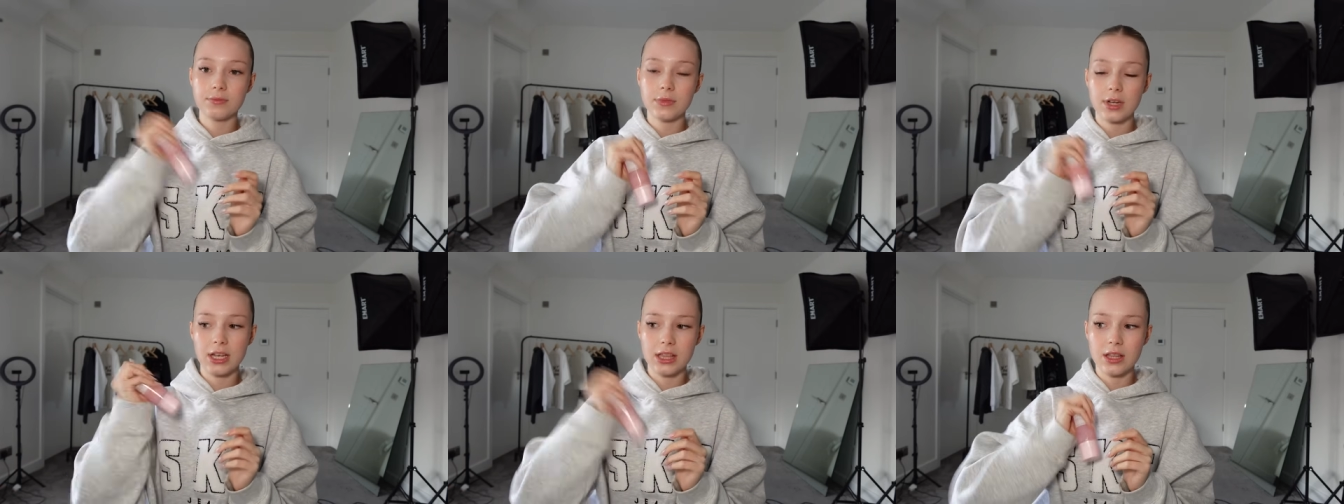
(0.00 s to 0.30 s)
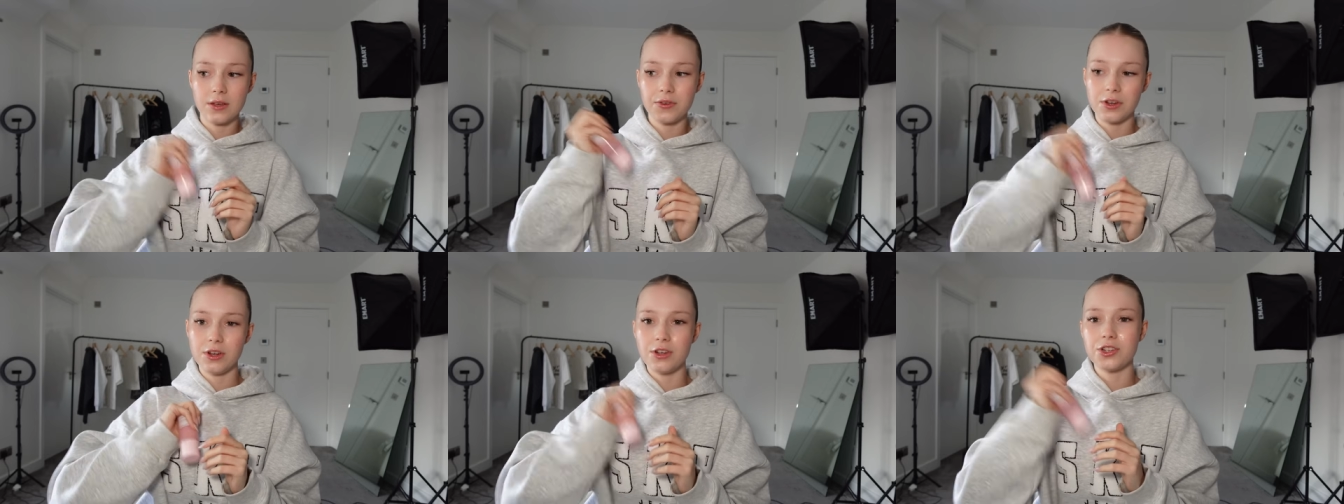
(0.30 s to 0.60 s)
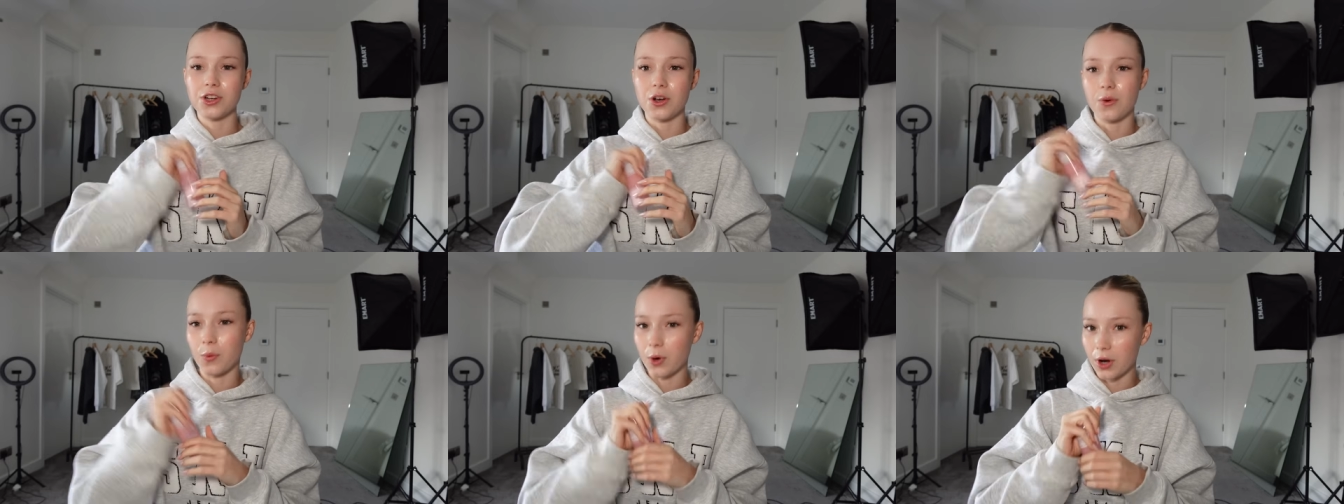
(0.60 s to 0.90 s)
in the
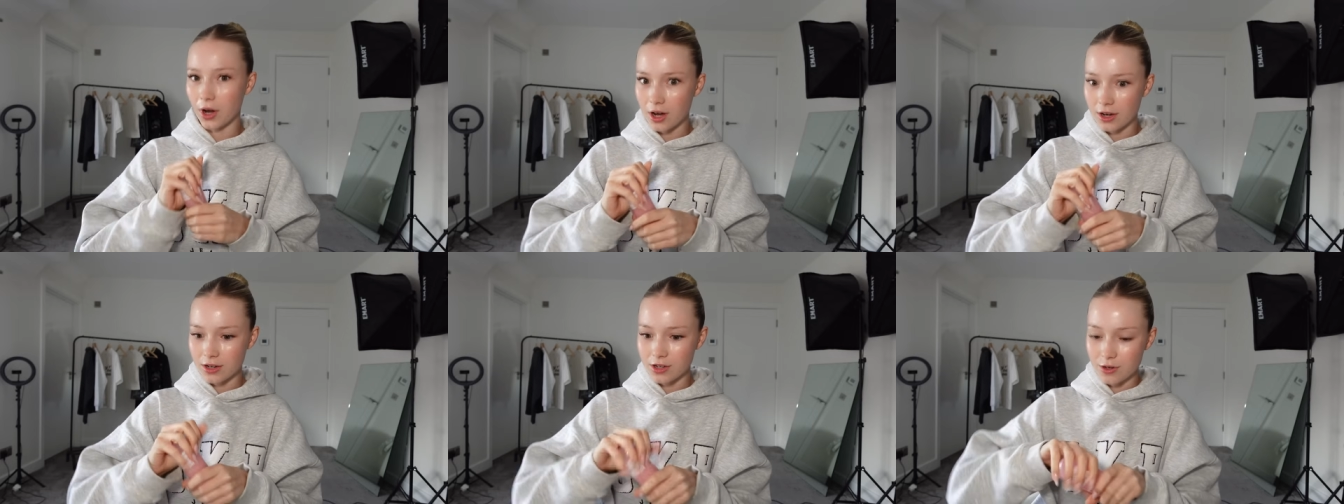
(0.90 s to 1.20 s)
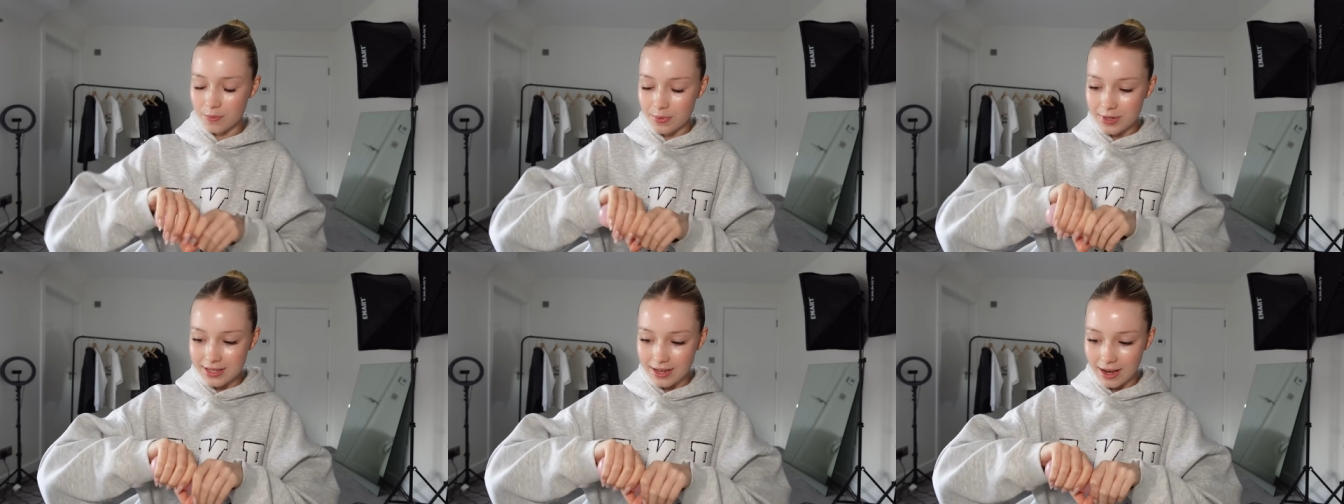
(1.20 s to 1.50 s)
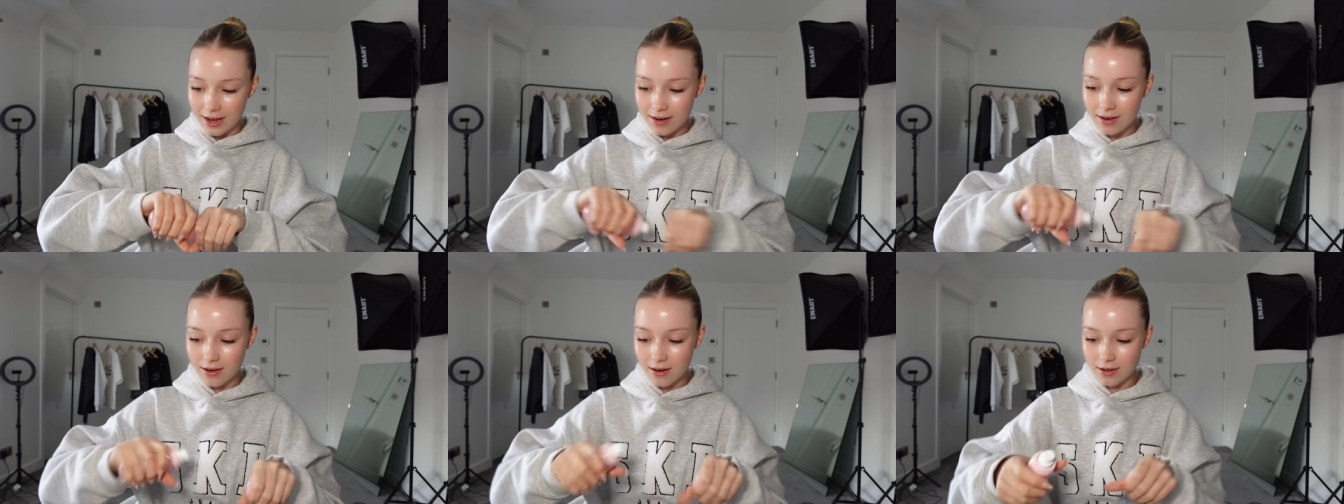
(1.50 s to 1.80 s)
future,
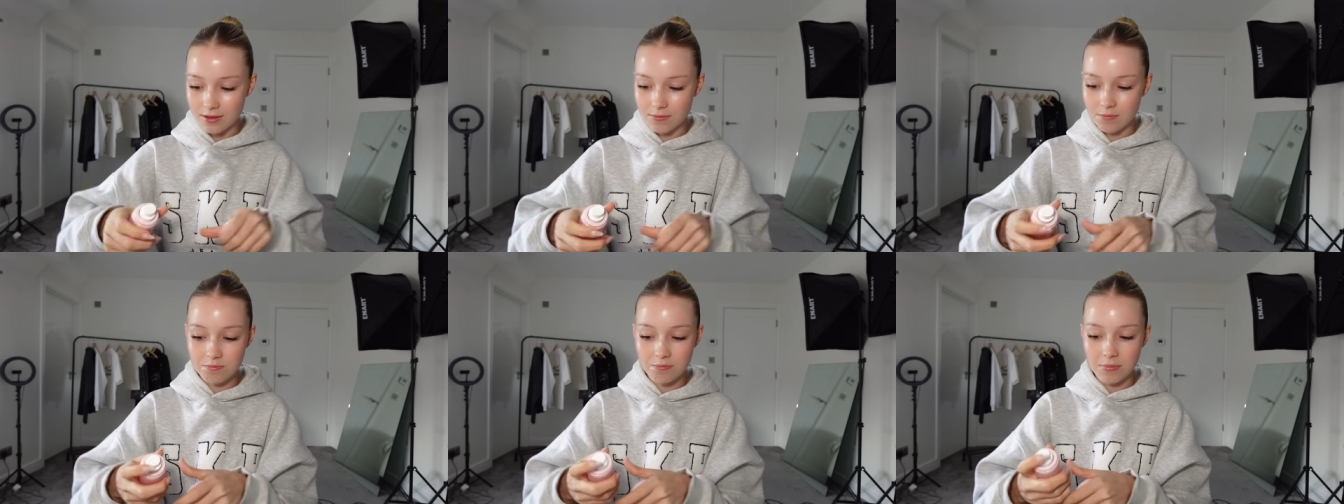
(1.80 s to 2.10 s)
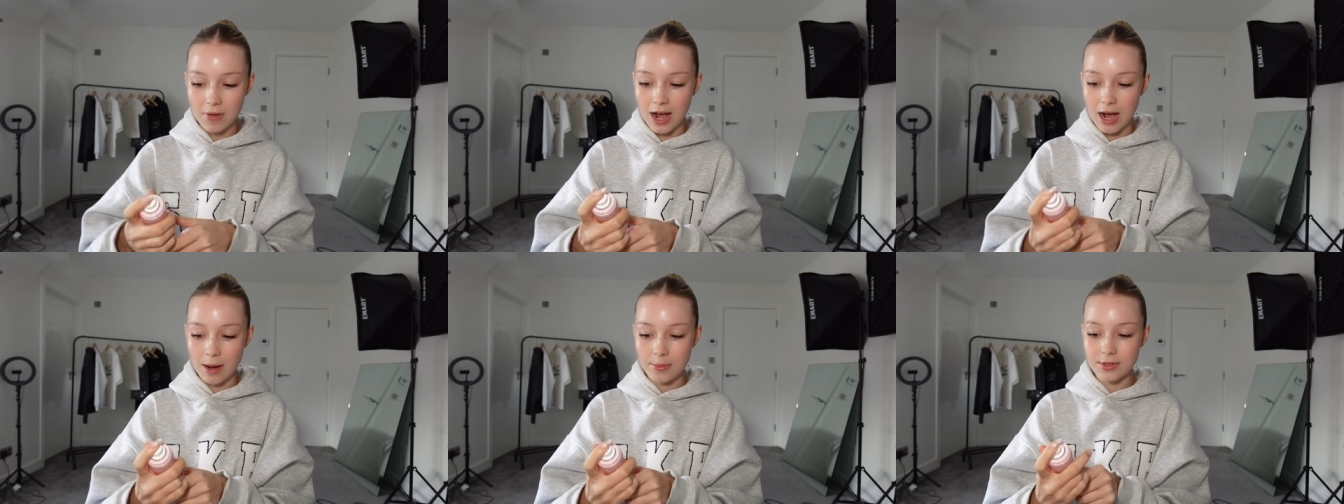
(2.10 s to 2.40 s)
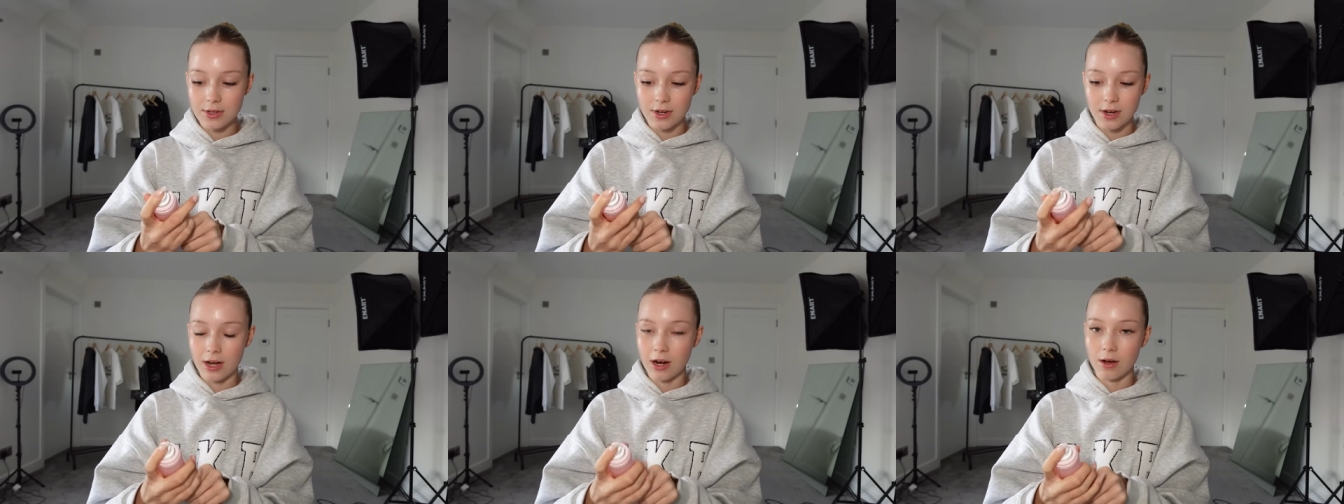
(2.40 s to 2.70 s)
100%. I'd
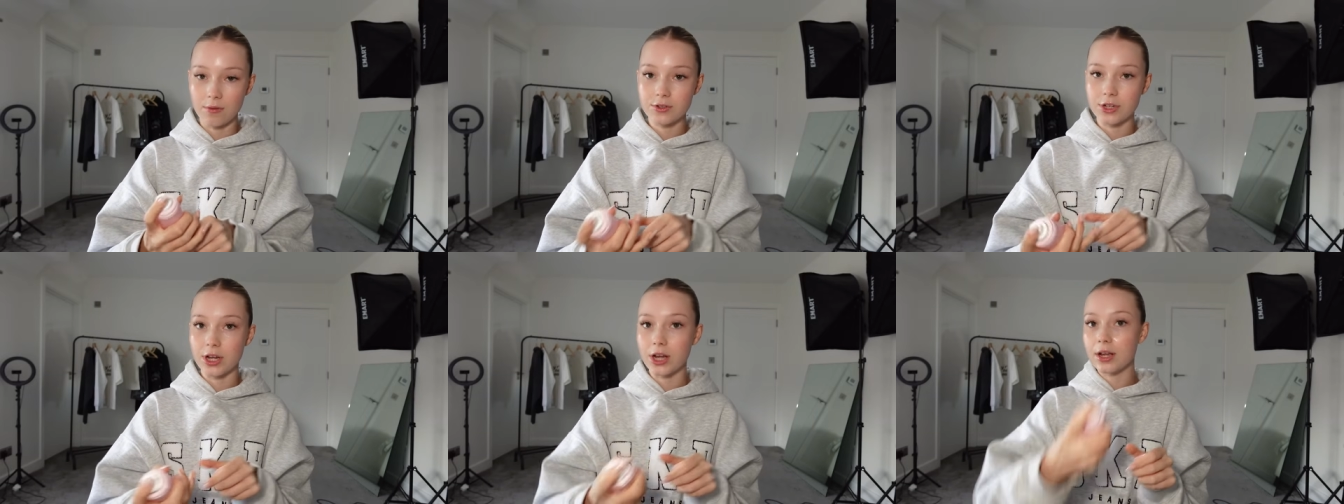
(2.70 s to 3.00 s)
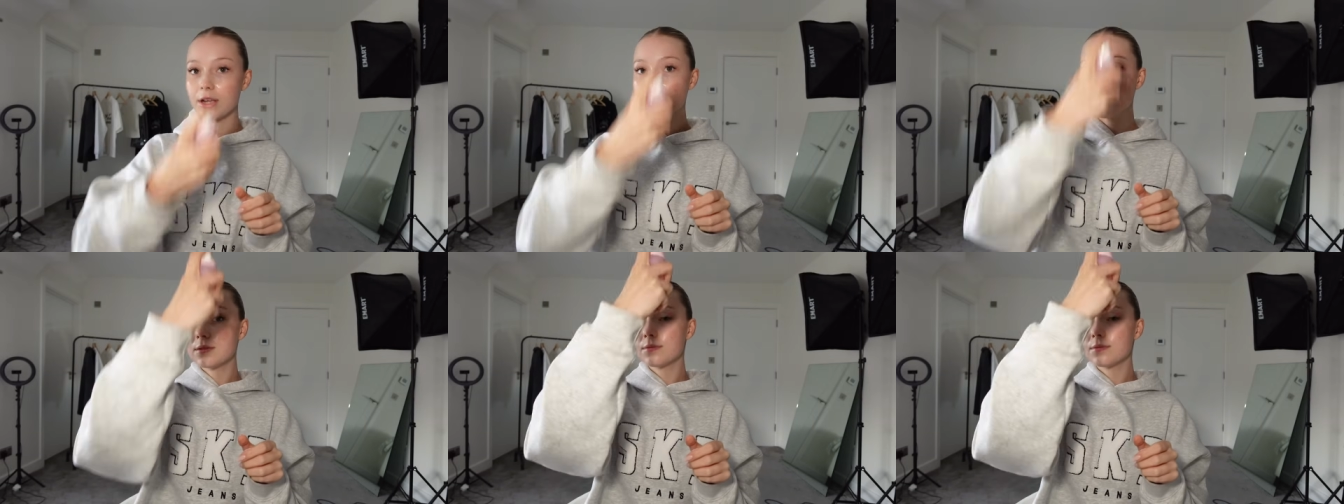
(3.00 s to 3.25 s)
absolutely love to.